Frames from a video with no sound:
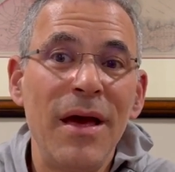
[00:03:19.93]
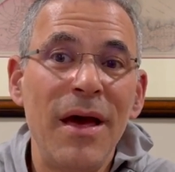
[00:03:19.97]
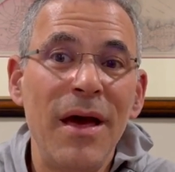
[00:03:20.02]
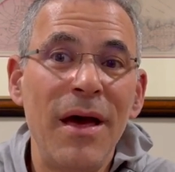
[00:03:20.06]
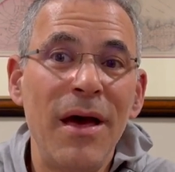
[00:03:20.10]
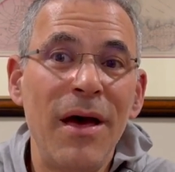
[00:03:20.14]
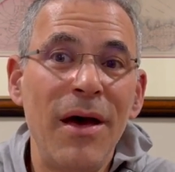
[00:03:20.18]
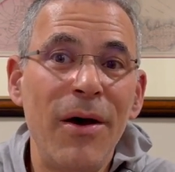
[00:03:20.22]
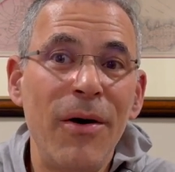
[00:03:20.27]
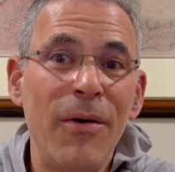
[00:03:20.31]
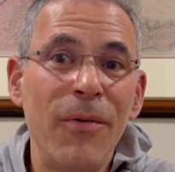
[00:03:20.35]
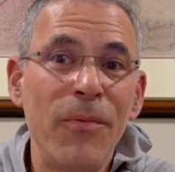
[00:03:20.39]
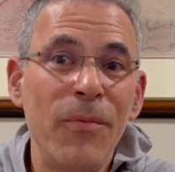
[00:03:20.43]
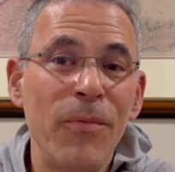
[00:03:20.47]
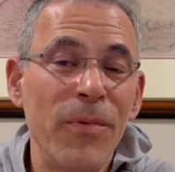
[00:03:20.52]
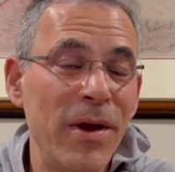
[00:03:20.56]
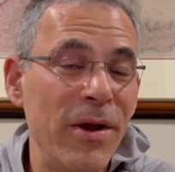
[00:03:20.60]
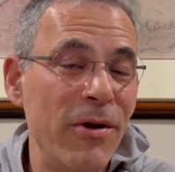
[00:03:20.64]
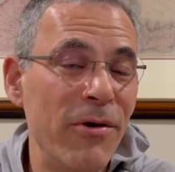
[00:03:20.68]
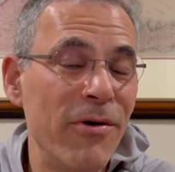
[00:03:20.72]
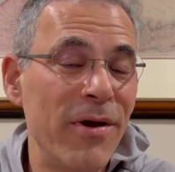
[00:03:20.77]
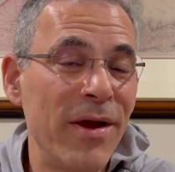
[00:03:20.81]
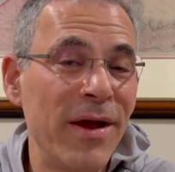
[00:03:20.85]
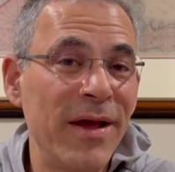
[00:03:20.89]
uh,
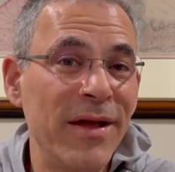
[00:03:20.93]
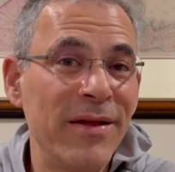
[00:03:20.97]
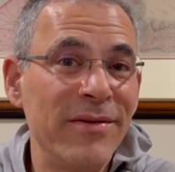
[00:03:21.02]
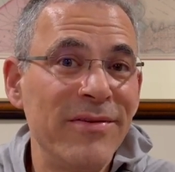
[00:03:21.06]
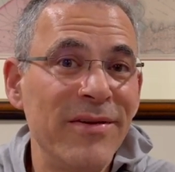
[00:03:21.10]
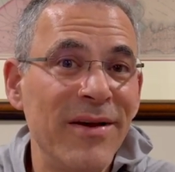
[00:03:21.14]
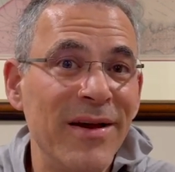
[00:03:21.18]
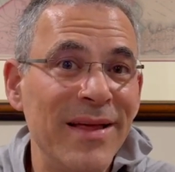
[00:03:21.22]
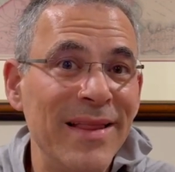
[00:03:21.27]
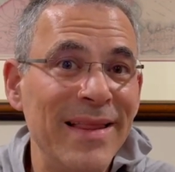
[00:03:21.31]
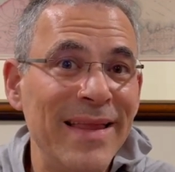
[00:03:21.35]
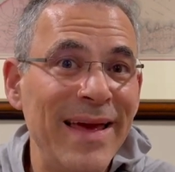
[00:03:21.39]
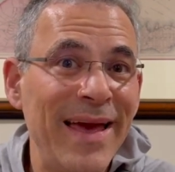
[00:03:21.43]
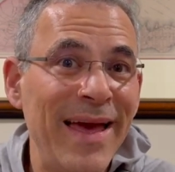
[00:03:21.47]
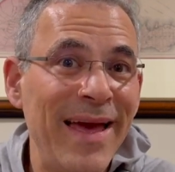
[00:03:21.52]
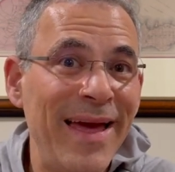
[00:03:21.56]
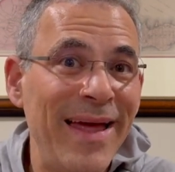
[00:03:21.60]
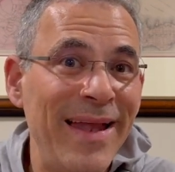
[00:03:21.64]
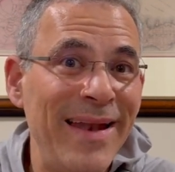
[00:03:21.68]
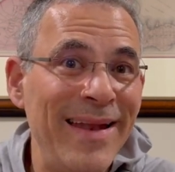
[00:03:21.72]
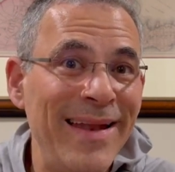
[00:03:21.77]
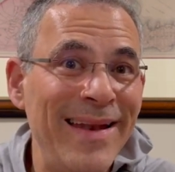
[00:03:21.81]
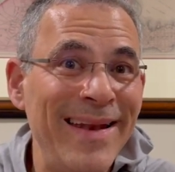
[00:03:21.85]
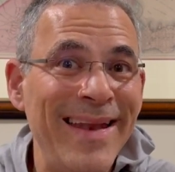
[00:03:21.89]
rearing its ugly
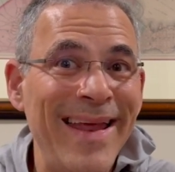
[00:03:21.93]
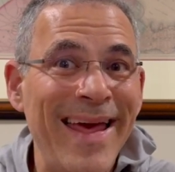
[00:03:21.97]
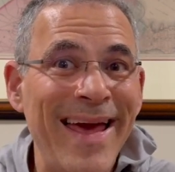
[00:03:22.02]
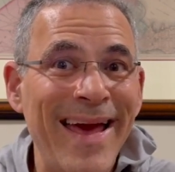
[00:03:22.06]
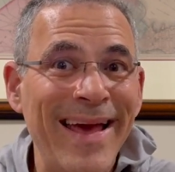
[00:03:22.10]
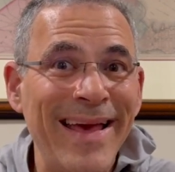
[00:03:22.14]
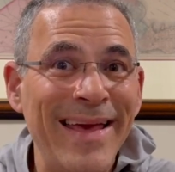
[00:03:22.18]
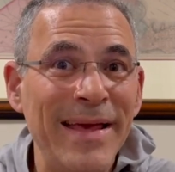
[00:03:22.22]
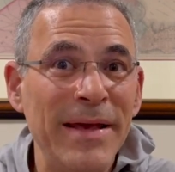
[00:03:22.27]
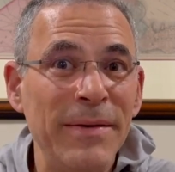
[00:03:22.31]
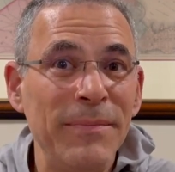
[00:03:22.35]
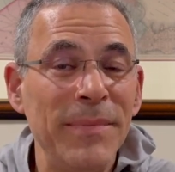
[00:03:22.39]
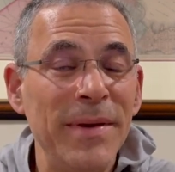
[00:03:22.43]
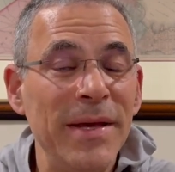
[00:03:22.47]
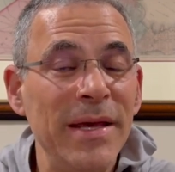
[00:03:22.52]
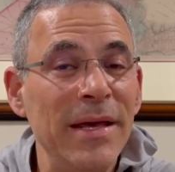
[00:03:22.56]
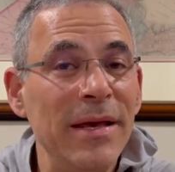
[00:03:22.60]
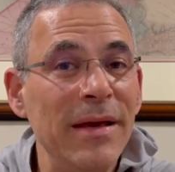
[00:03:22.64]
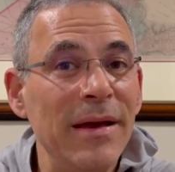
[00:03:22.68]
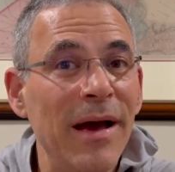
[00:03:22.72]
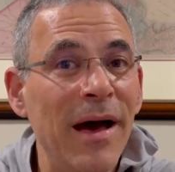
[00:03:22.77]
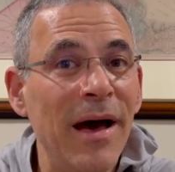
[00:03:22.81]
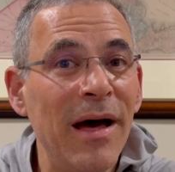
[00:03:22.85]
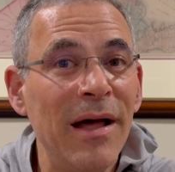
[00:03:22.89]
head and nagging
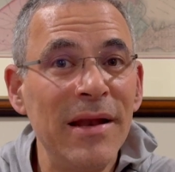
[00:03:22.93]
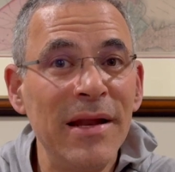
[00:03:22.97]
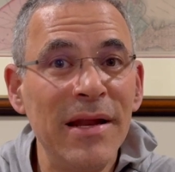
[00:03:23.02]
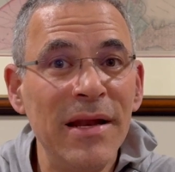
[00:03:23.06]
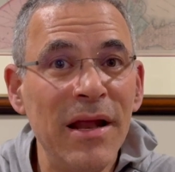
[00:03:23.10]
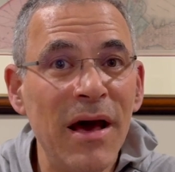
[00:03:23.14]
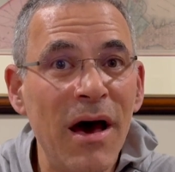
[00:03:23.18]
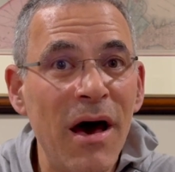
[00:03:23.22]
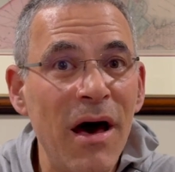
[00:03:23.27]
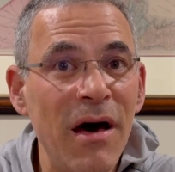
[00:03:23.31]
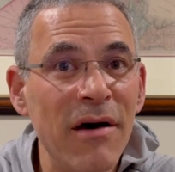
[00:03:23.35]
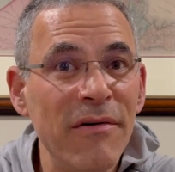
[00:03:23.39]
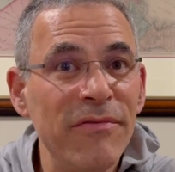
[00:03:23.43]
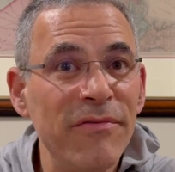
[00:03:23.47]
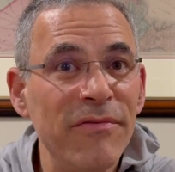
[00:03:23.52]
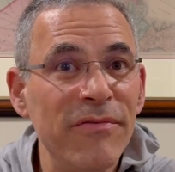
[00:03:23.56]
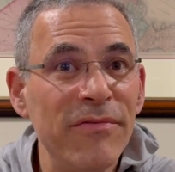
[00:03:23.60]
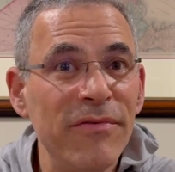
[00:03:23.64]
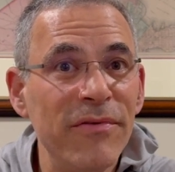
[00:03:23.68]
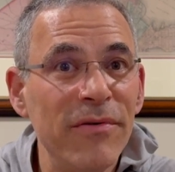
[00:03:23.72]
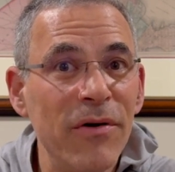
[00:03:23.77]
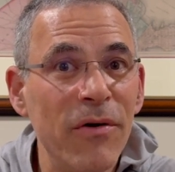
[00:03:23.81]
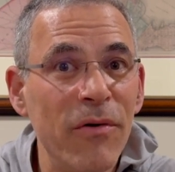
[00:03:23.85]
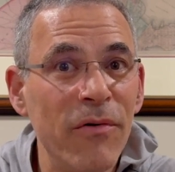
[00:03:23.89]
me on and off
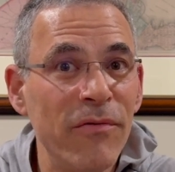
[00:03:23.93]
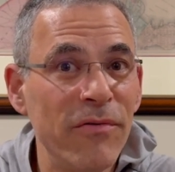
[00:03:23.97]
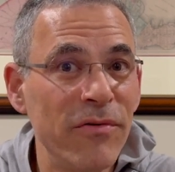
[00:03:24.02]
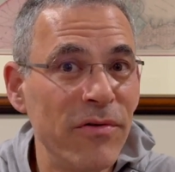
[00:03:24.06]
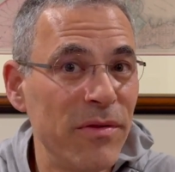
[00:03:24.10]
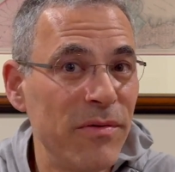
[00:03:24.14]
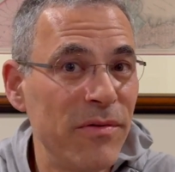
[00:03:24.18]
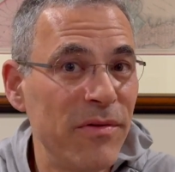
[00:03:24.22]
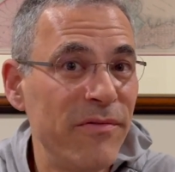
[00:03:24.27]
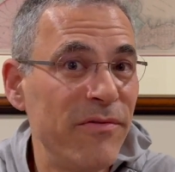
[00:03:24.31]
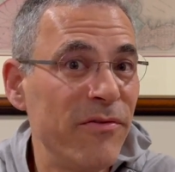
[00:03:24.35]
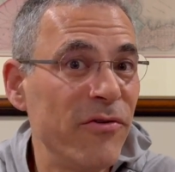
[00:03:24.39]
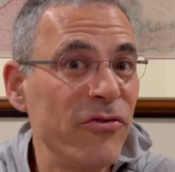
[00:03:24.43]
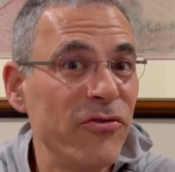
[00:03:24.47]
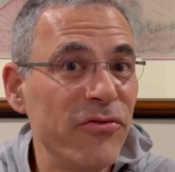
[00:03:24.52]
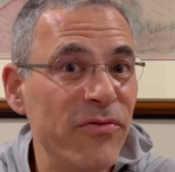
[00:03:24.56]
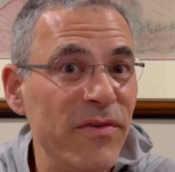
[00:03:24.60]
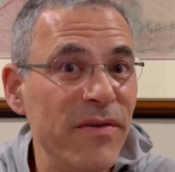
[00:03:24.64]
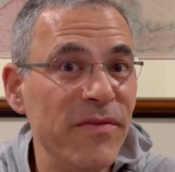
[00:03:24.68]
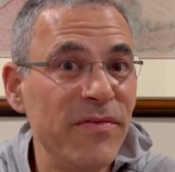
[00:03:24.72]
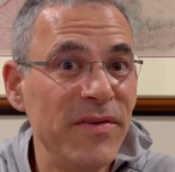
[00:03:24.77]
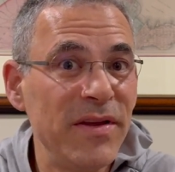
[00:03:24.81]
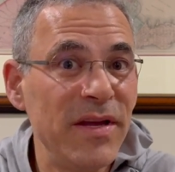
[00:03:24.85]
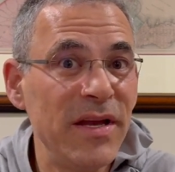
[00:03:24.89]
over the first
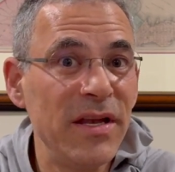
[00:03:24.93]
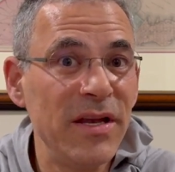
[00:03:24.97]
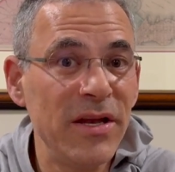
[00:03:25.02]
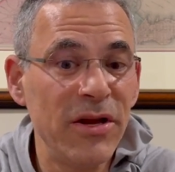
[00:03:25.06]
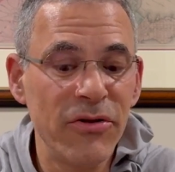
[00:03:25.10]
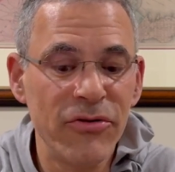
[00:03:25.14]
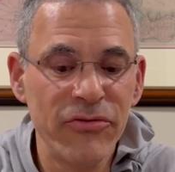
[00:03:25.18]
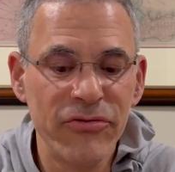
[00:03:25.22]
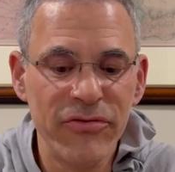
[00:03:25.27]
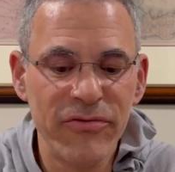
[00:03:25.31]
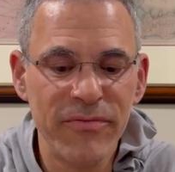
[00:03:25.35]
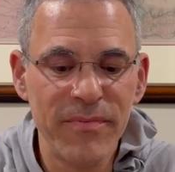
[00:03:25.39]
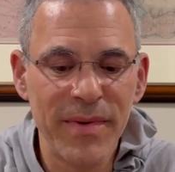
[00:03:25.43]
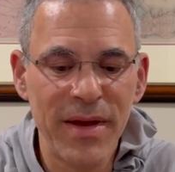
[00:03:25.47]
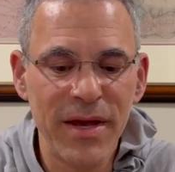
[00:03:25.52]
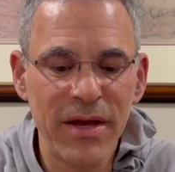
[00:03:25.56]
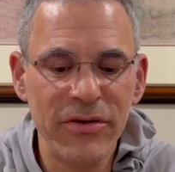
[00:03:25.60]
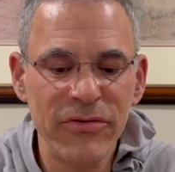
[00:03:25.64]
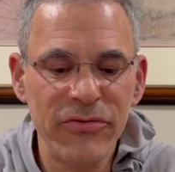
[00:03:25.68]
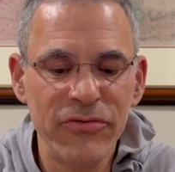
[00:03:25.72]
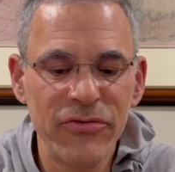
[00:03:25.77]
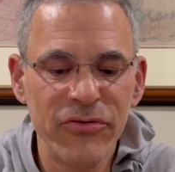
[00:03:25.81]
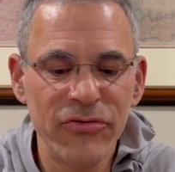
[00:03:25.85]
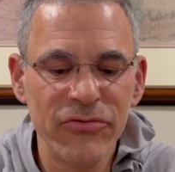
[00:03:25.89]
15 years of my
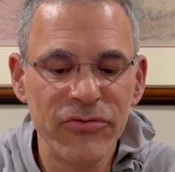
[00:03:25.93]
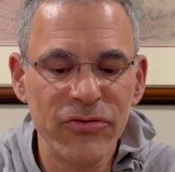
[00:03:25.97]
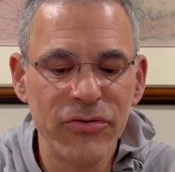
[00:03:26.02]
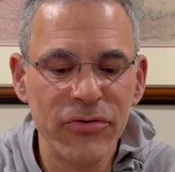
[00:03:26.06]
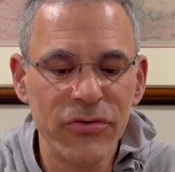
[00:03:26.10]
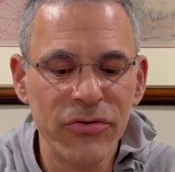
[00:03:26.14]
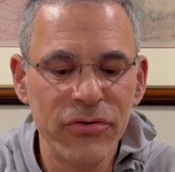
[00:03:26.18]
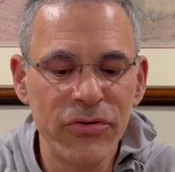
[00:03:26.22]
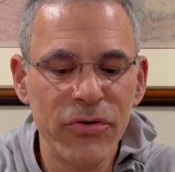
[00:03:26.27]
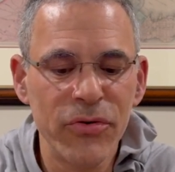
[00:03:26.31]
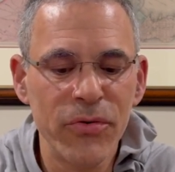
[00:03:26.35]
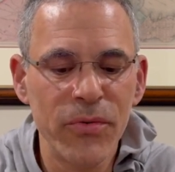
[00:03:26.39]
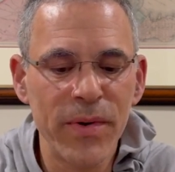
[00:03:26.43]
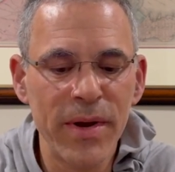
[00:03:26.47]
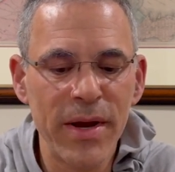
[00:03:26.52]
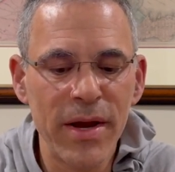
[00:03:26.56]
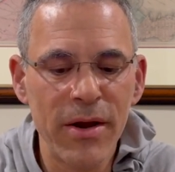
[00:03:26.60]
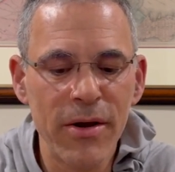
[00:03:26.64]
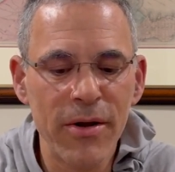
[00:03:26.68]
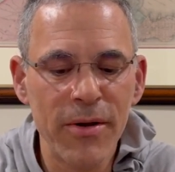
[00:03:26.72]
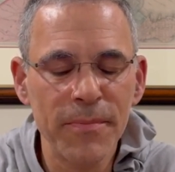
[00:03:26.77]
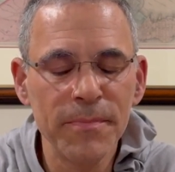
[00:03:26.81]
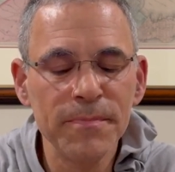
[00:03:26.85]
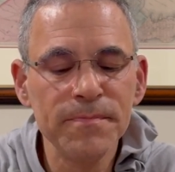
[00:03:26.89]
surgical
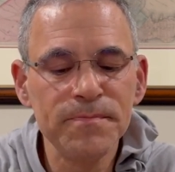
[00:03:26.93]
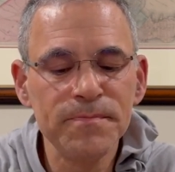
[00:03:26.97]
career.